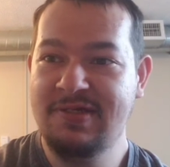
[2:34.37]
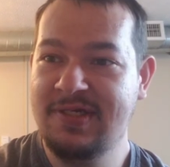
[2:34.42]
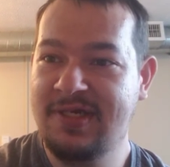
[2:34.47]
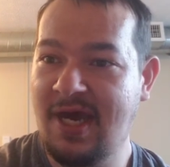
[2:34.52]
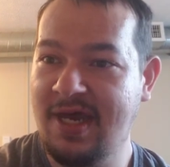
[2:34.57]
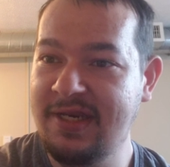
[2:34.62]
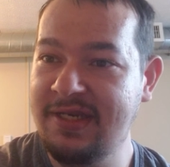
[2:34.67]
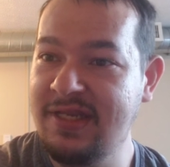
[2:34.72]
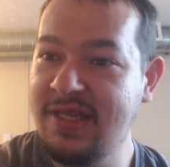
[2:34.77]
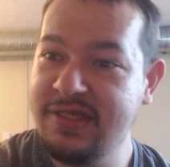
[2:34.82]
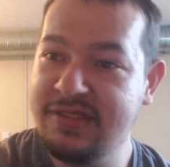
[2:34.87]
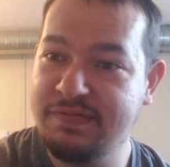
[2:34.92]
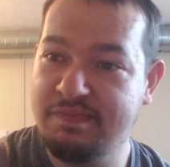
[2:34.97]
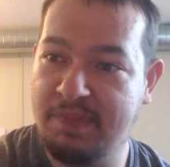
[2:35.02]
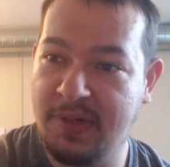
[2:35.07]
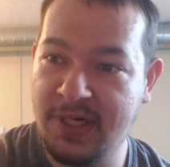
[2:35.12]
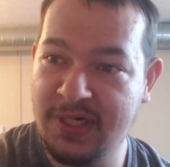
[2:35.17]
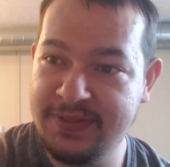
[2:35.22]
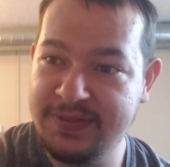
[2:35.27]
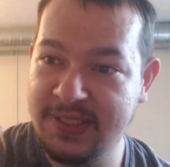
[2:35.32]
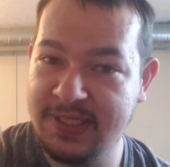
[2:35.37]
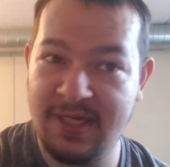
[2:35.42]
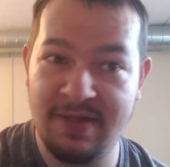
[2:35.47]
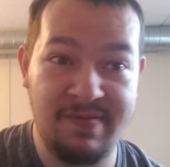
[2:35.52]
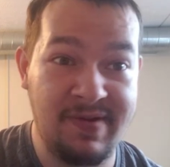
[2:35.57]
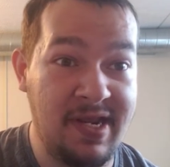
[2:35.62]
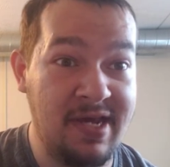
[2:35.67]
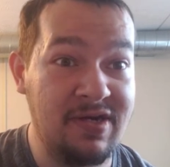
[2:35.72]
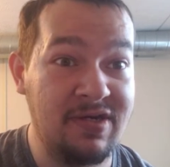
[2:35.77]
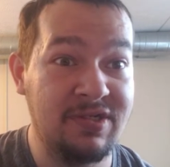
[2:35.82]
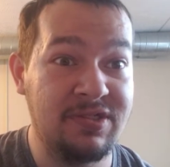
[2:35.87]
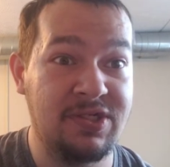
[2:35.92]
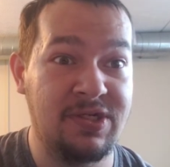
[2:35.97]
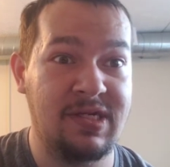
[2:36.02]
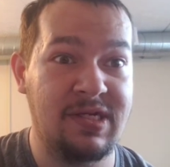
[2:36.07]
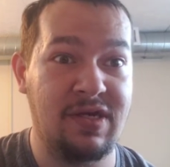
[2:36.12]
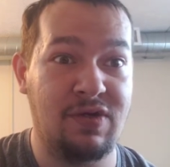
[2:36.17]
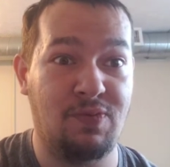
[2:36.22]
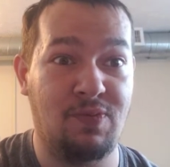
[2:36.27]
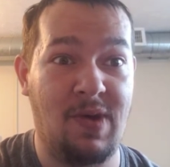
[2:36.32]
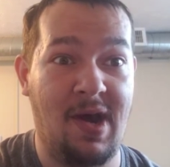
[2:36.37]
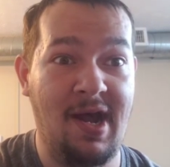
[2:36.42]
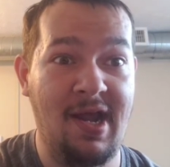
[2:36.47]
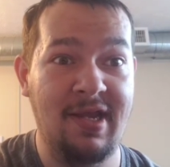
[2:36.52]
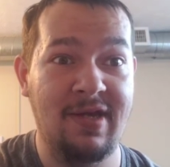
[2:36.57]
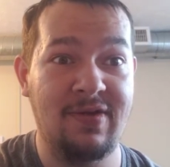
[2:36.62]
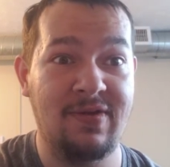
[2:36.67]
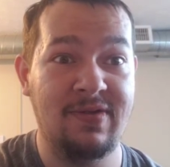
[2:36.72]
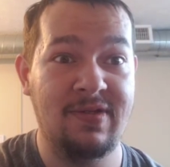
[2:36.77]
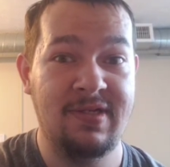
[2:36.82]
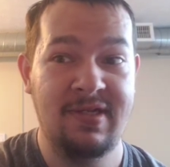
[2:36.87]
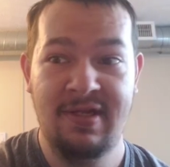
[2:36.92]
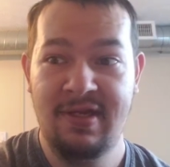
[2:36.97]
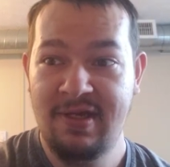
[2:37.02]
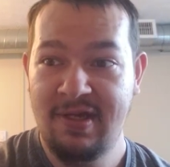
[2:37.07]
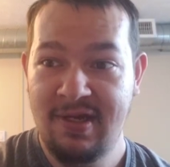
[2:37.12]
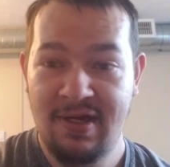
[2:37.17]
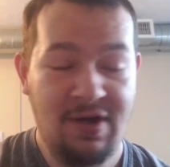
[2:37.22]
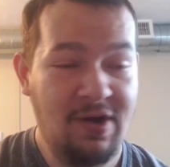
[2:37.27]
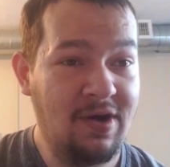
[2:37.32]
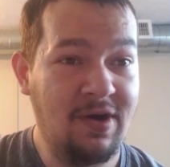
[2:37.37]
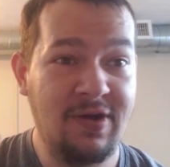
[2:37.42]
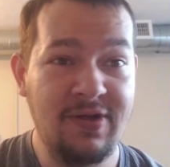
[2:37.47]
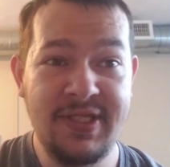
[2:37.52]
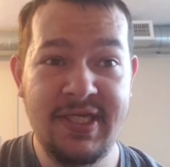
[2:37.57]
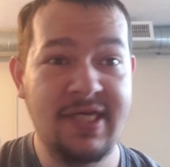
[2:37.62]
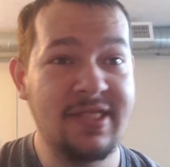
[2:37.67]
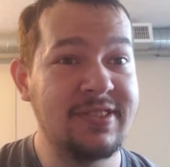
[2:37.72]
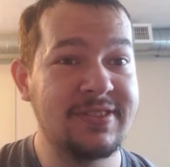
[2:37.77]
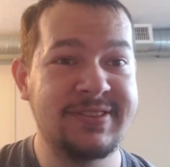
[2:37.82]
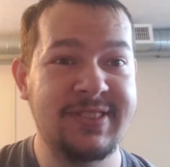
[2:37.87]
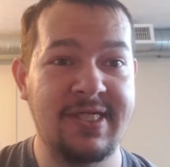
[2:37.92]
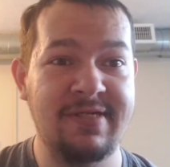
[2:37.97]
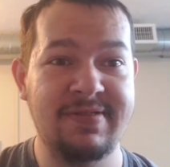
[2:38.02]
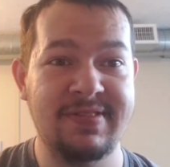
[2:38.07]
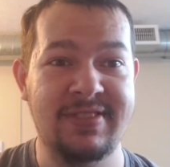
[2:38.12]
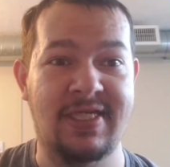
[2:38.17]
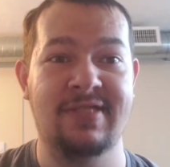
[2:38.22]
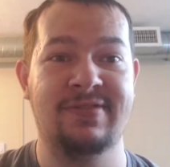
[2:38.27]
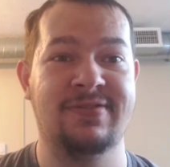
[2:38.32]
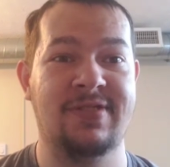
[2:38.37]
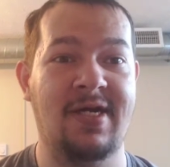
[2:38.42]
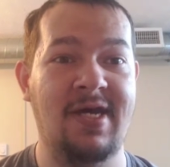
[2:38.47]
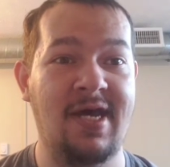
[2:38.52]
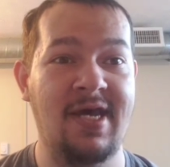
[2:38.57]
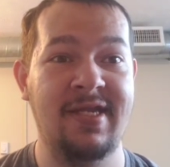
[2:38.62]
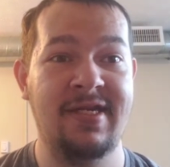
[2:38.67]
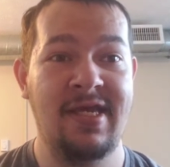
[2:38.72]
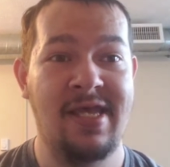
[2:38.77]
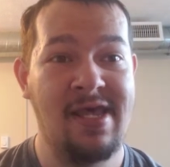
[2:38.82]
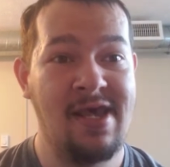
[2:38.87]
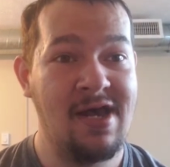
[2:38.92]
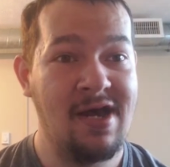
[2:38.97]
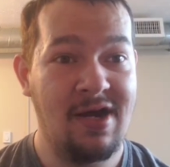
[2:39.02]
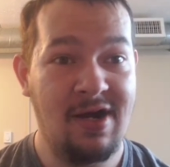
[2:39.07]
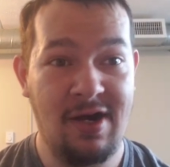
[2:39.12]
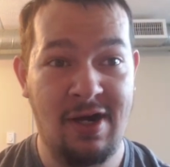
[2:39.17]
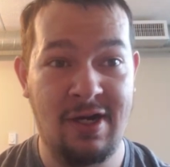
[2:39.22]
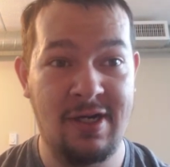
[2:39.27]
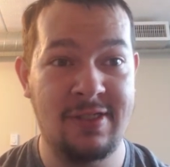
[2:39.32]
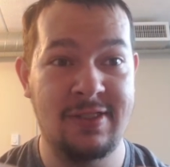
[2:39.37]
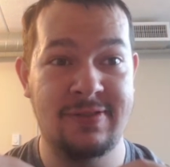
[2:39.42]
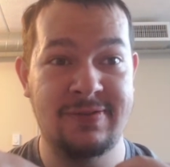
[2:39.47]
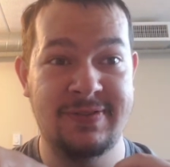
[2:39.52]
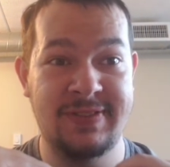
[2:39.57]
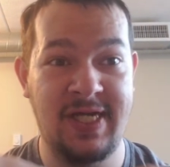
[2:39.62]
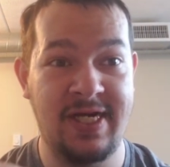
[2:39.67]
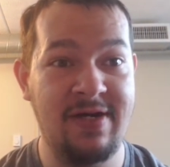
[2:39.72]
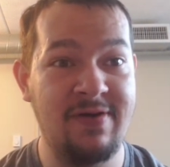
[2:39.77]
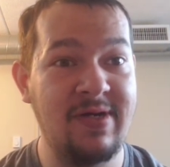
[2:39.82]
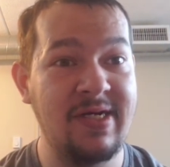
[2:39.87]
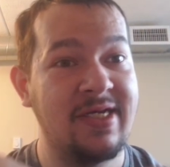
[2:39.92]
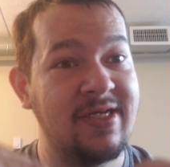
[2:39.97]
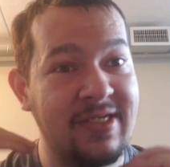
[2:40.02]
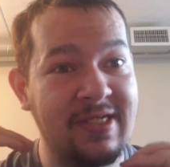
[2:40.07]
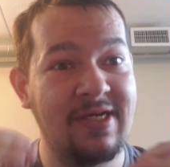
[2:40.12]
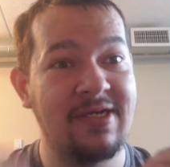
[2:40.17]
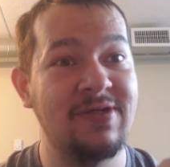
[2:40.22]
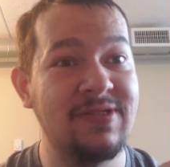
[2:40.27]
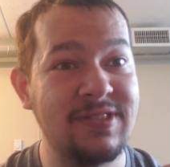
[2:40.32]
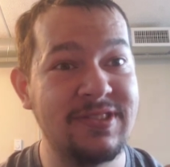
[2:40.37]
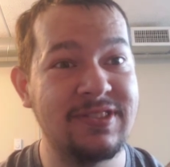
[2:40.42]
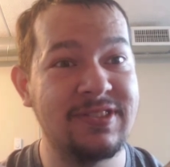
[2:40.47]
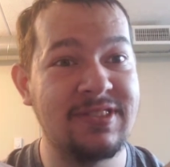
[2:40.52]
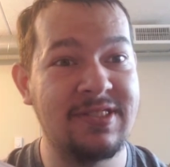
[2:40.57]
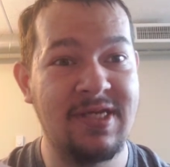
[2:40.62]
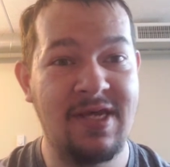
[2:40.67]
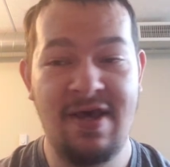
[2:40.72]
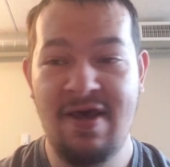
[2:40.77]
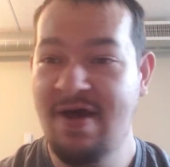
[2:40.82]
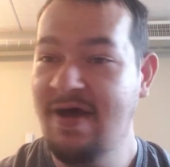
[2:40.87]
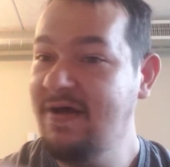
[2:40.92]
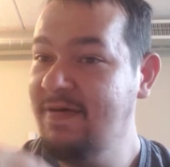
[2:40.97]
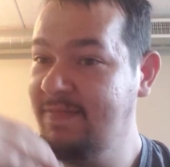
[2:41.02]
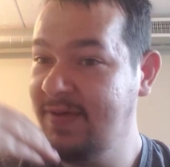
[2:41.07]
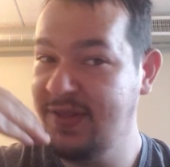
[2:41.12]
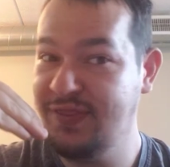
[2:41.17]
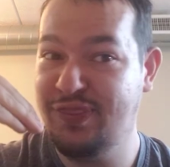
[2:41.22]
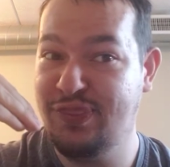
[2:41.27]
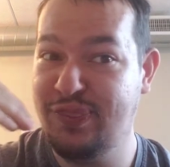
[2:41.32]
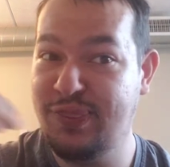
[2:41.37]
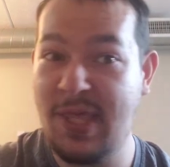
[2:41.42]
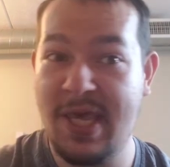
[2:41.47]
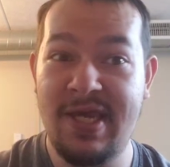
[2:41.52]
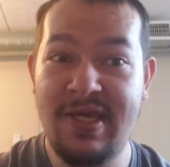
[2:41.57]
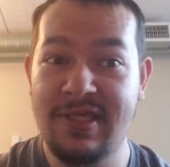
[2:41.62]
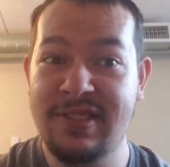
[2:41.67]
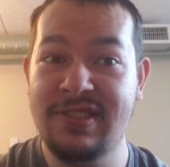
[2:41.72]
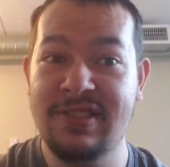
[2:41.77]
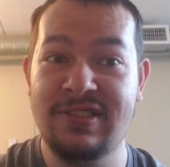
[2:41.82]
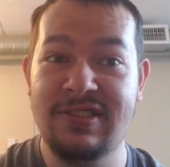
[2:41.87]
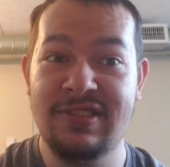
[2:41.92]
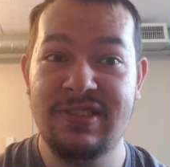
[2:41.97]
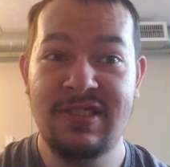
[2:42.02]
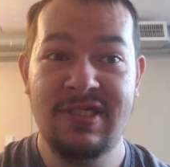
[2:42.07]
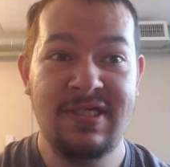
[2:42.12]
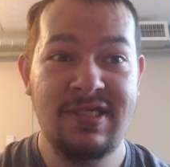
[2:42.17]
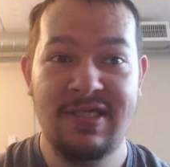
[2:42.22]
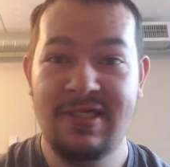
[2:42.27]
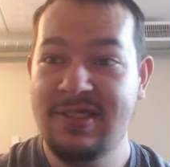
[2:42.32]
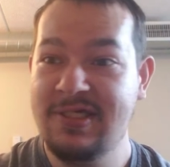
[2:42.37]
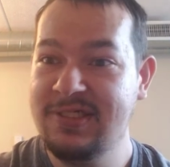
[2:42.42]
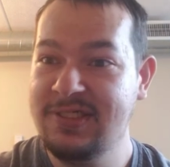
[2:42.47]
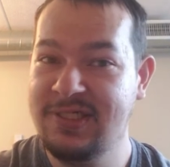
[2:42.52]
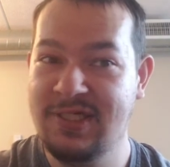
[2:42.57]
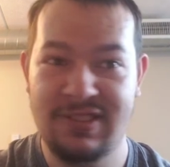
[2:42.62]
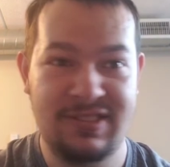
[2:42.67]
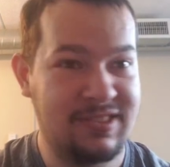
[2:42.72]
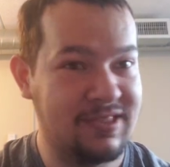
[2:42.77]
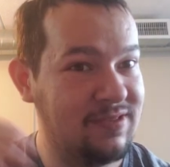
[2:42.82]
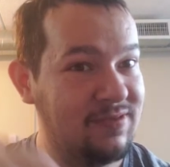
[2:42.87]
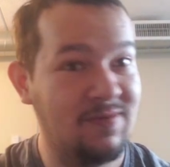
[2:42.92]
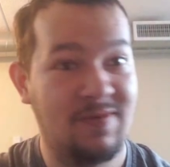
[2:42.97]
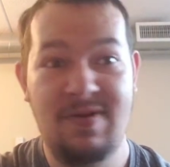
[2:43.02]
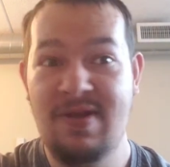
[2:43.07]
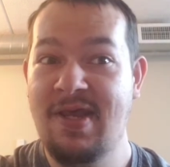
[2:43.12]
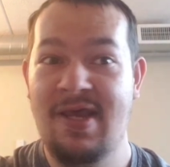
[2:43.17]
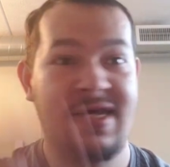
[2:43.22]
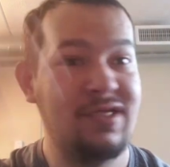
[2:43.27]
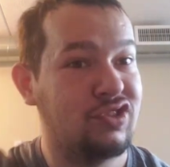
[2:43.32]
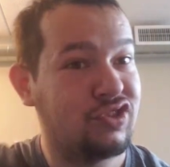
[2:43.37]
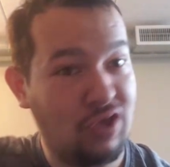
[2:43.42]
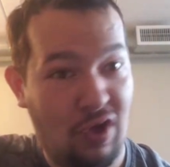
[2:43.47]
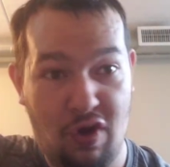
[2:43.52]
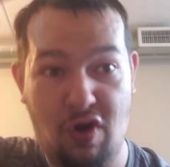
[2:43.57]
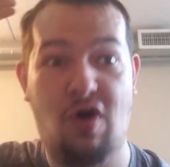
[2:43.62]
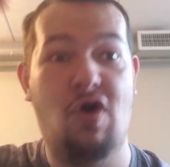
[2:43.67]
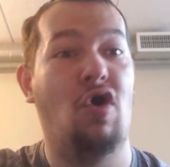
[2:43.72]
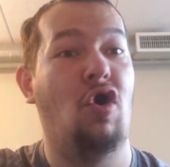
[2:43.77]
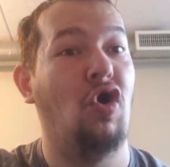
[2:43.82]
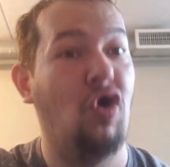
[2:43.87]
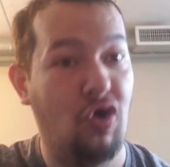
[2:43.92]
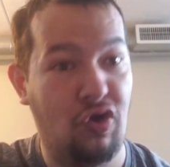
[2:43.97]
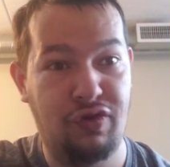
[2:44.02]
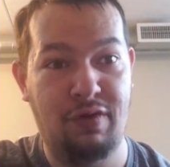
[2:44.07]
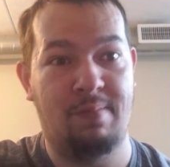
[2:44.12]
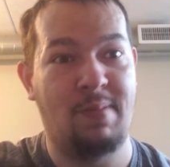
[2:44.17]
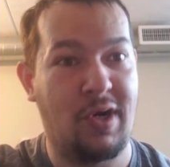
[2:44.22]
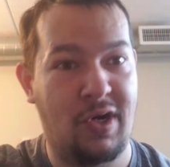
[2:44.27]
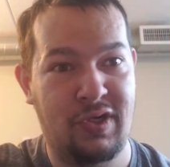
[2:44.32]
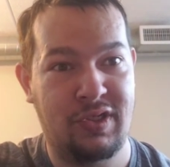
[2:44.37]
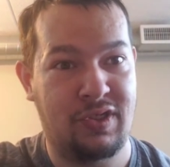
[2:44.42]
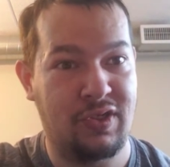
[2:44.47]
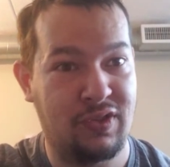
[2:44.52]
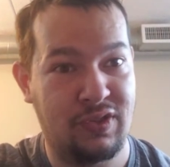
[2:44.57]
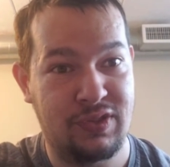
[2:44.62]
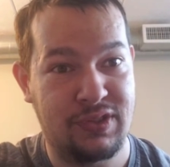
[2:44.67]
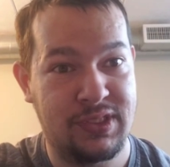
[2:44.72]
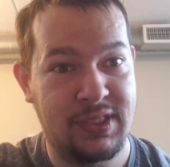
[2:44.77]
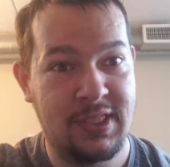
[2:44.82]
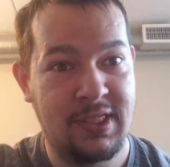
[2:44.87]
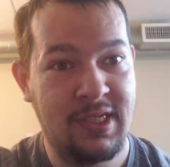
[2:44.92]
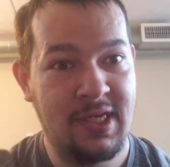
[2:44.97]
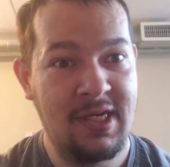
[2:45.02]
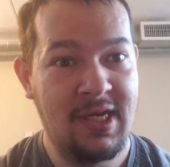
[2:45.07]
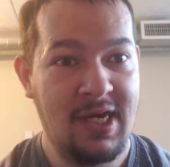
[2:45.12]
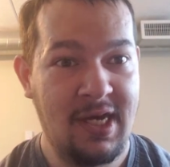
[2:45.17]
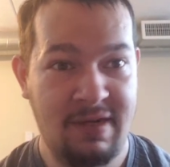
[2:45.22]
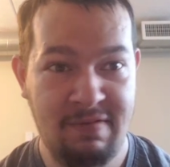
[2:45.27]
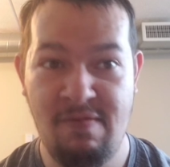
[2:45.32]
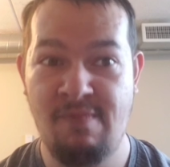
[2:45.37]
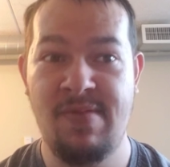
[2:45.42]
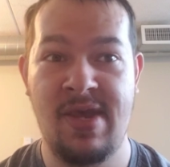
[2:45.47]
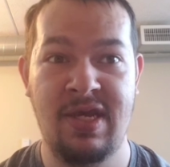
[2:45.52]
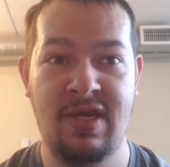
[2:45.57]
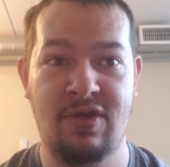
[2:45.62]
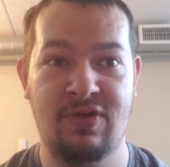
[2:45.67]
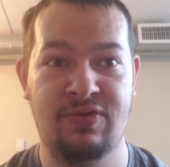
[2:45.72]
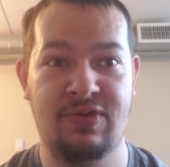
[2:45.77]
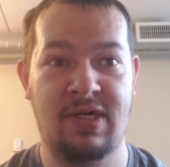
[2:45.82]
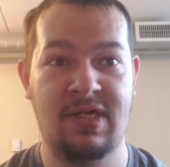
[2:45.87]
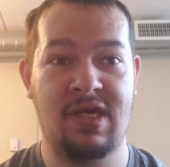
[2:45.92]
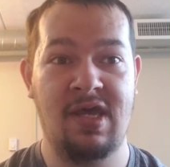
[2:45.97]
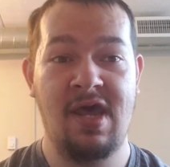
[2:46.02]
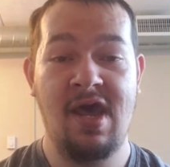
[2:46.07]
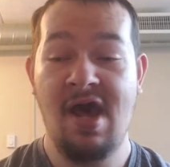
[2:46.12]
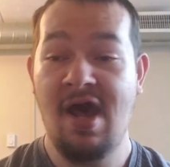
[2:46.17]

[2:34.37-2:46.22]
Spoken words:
gotten this perfect of an energy drink in a while. All the other flavors I tried are very close, but this just hits all the markers of a mango drink.